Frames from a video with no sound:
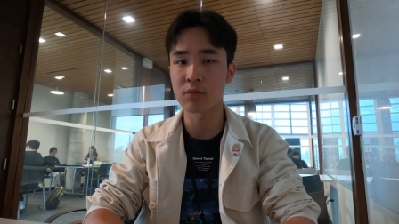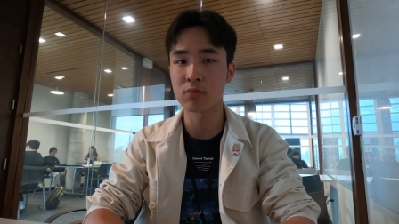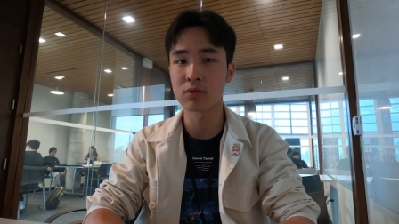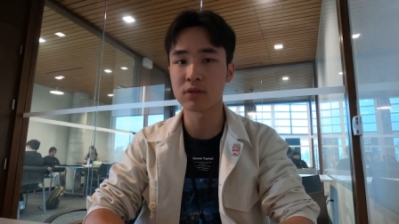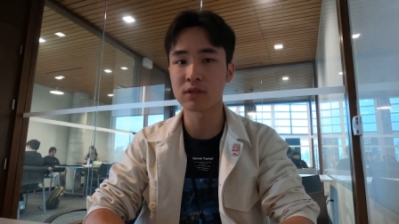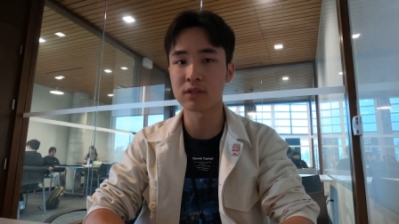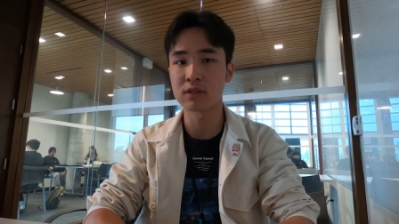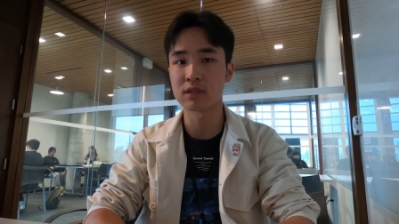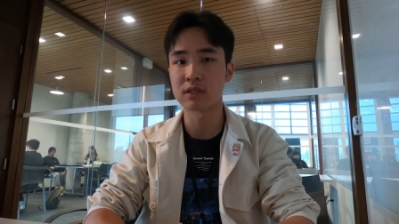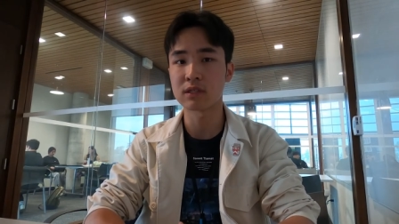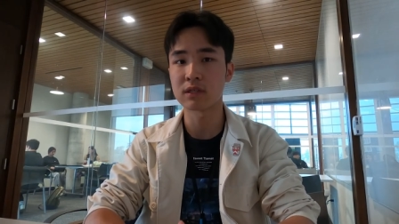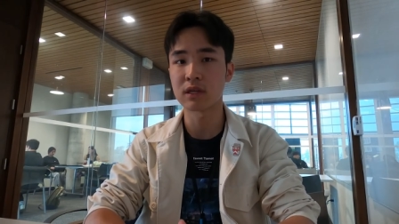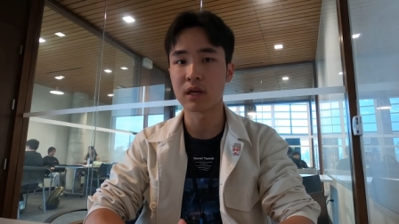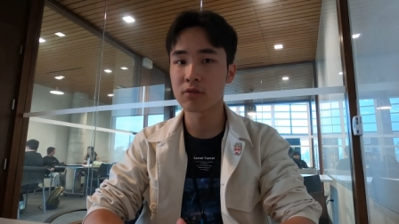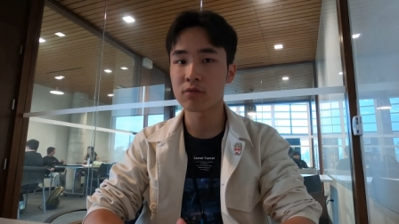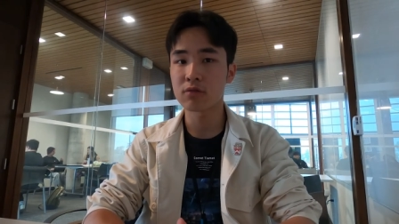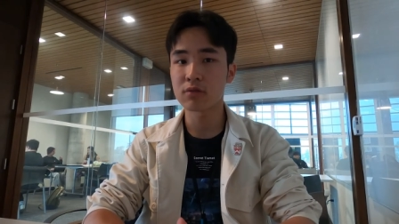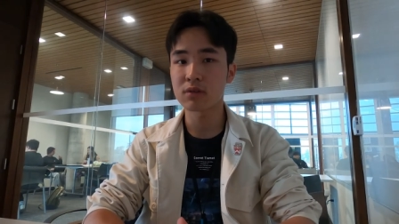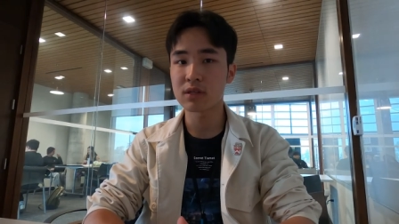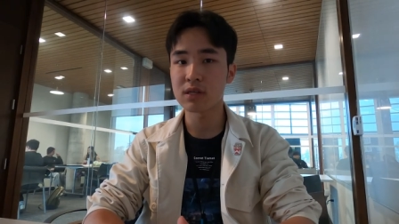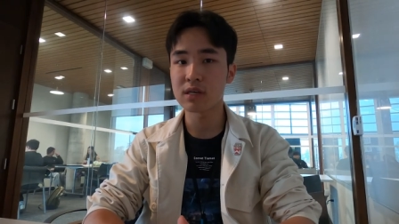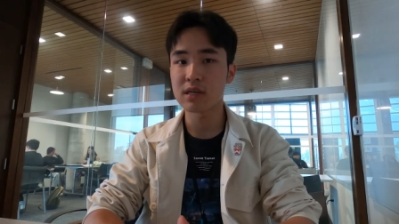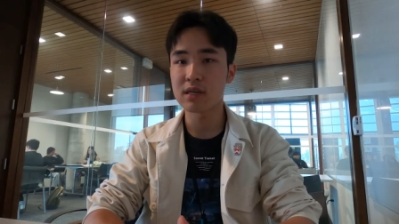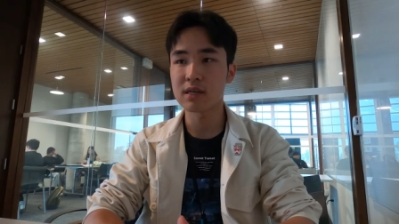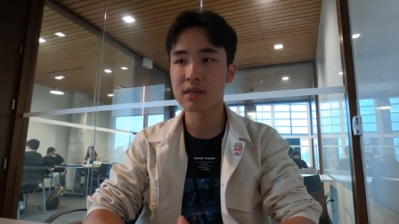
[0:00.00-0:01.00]
I was
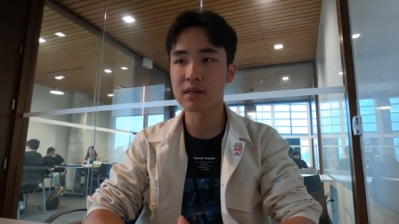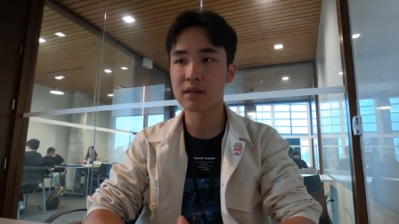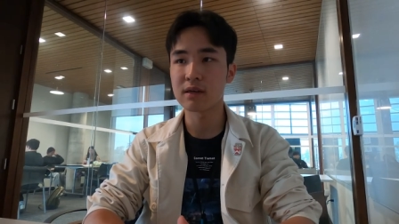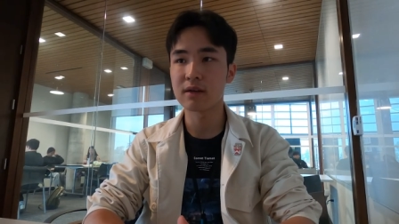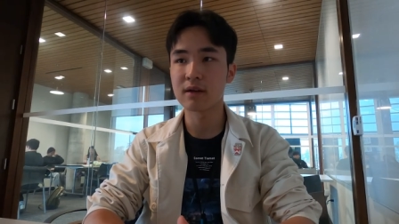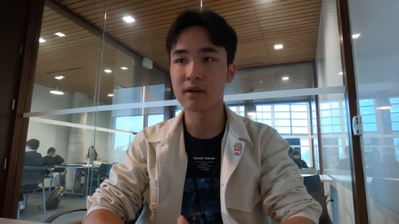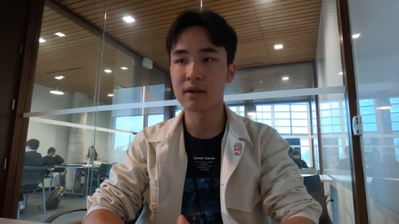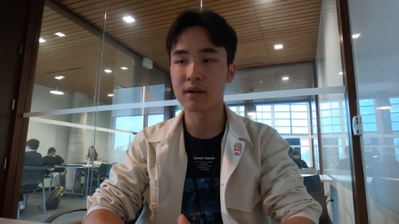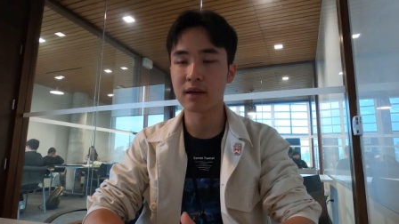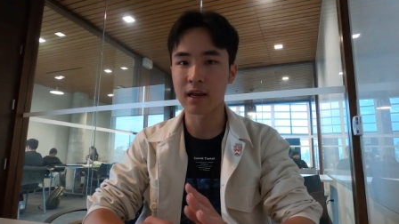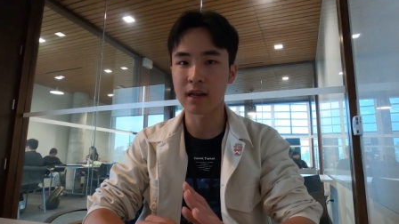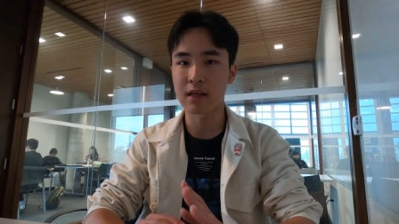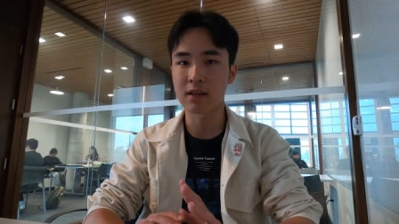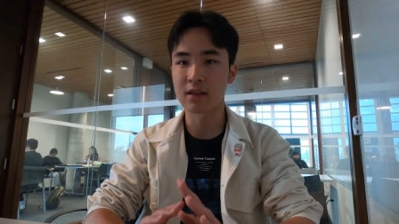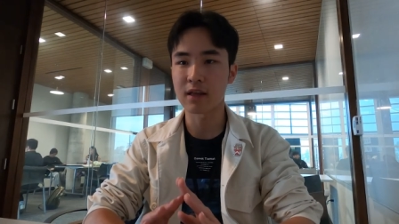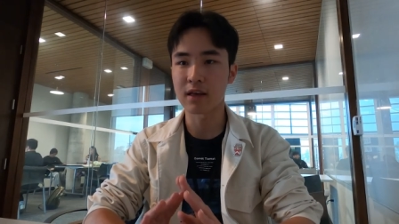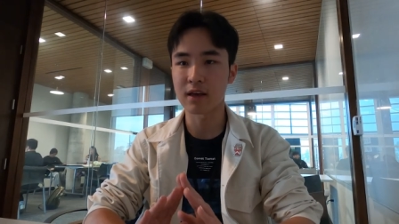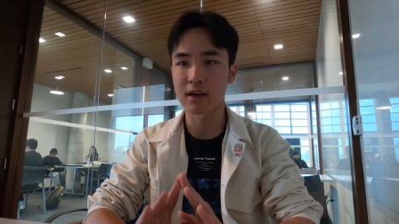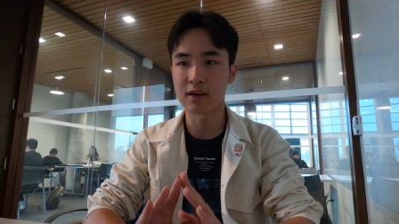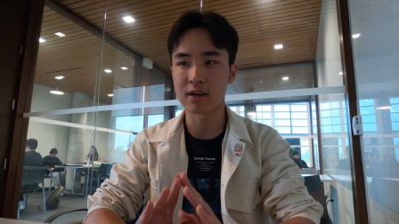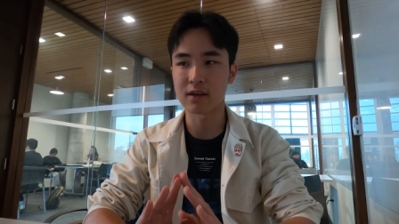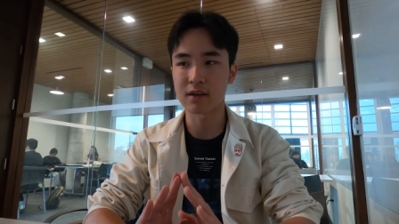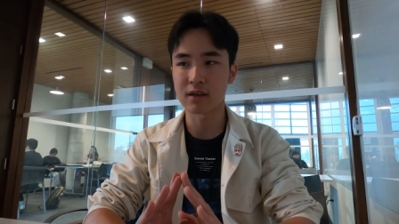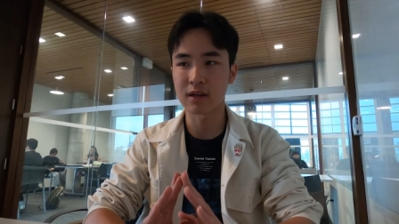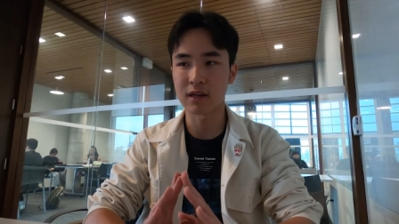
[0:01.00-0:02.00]
literally getting
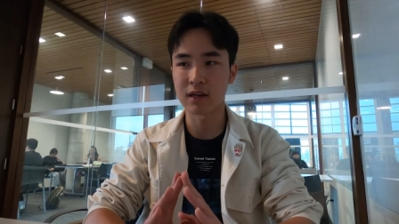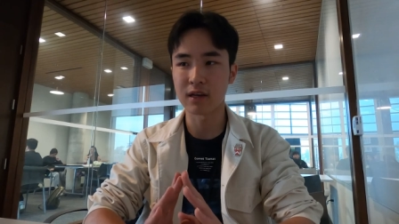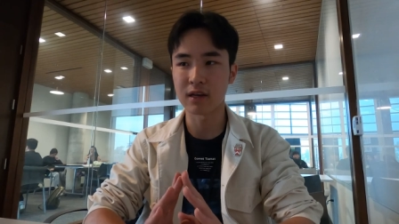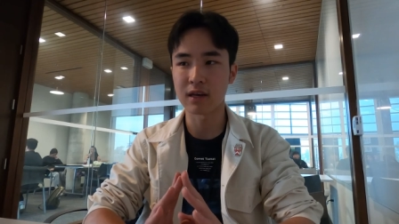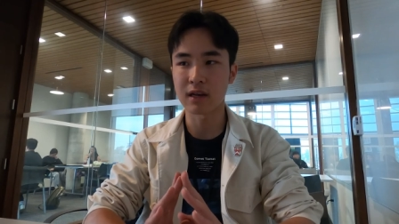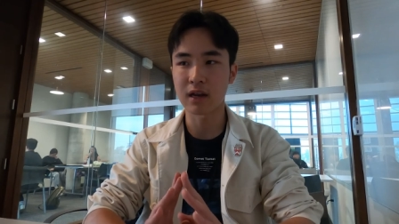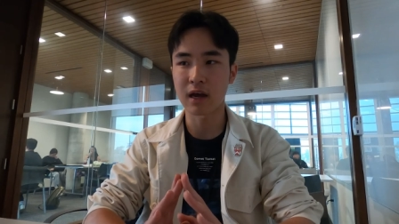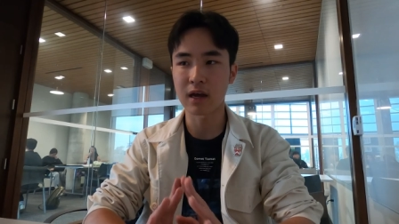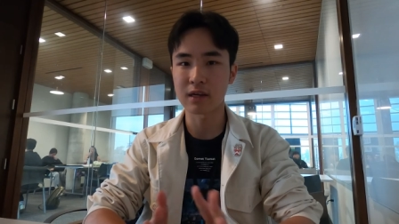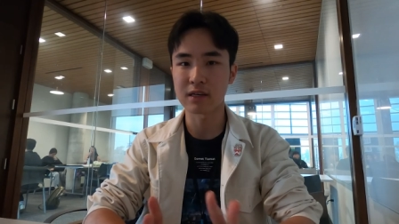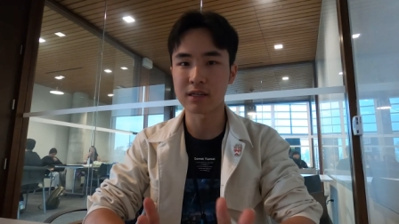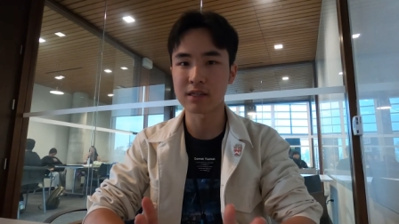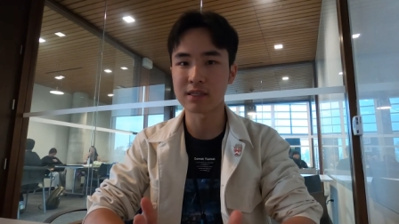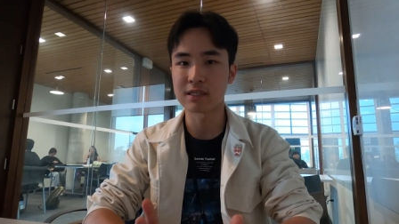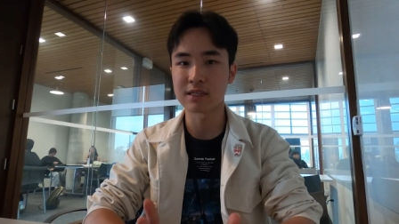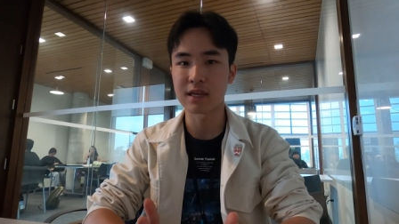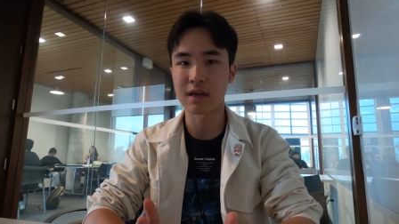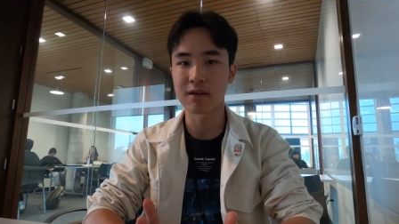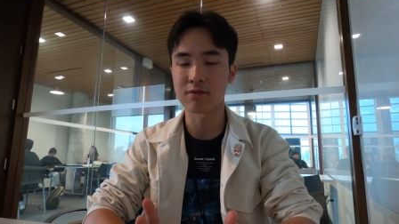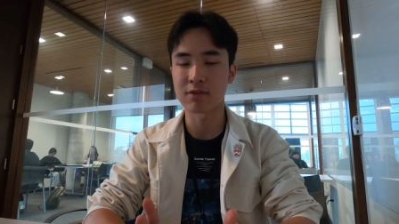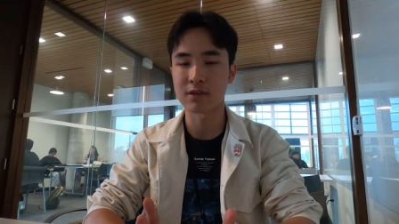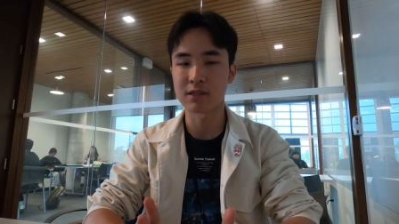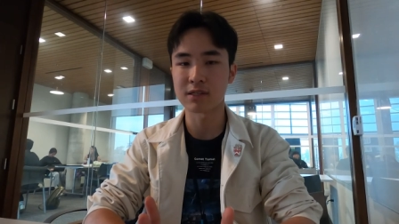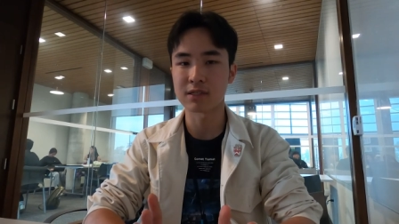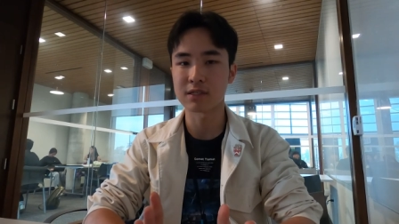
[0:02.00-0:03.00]
like
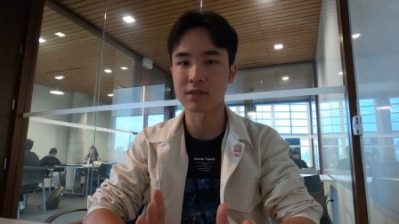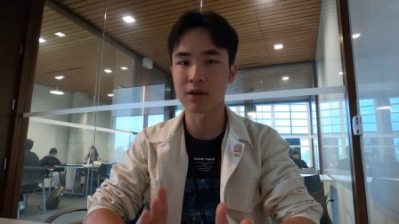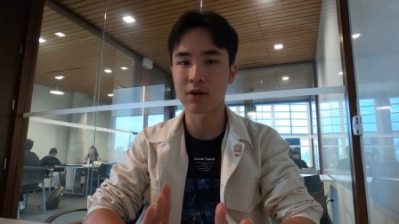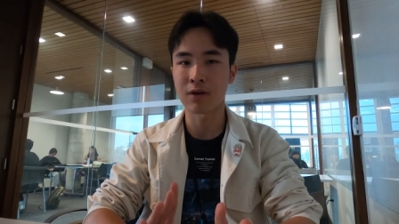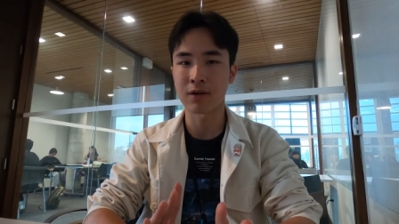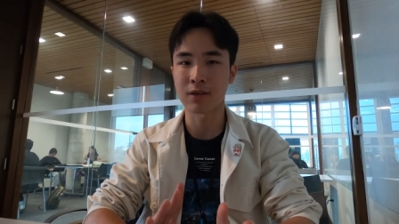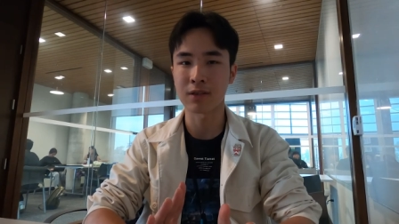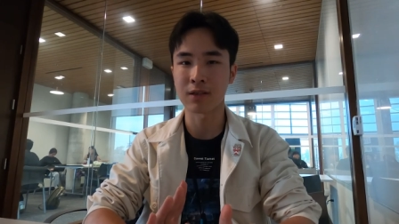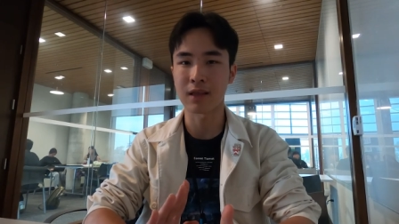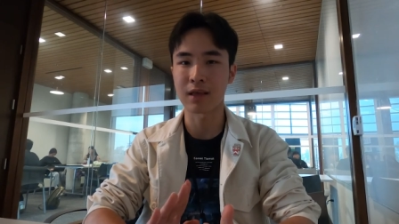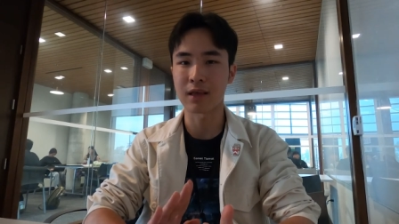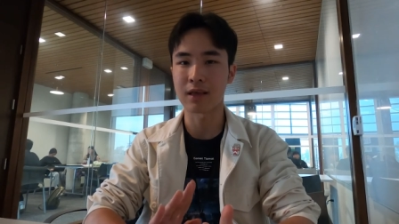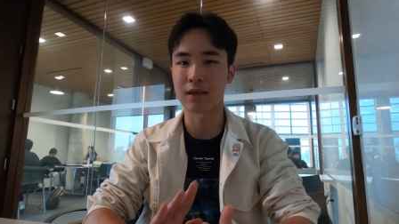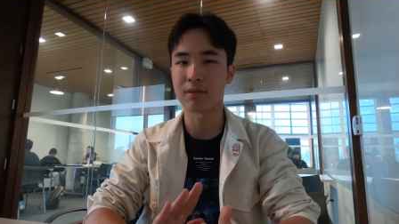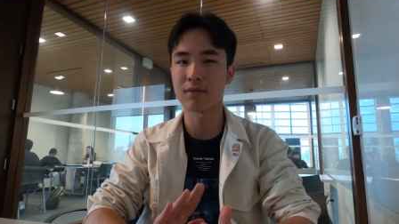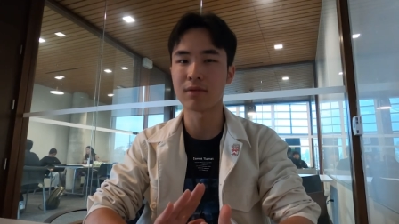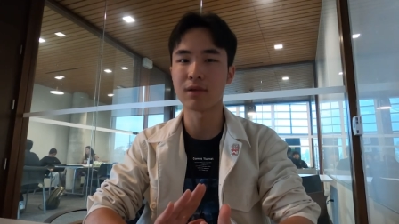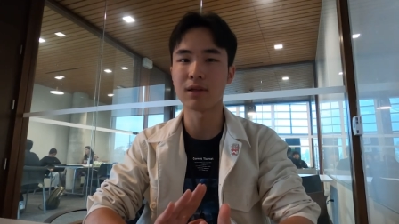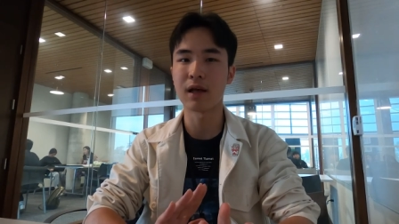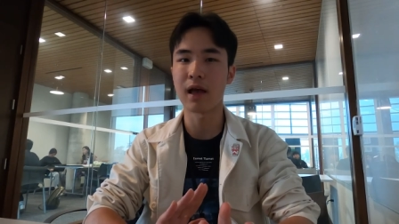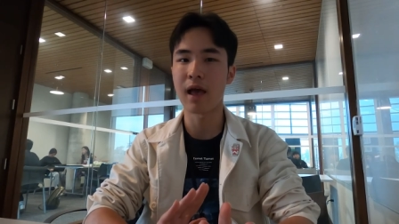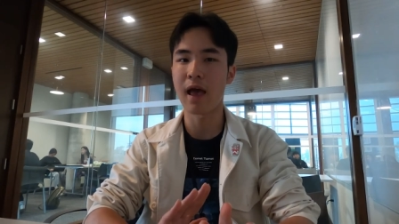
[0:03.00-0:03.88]
97s on like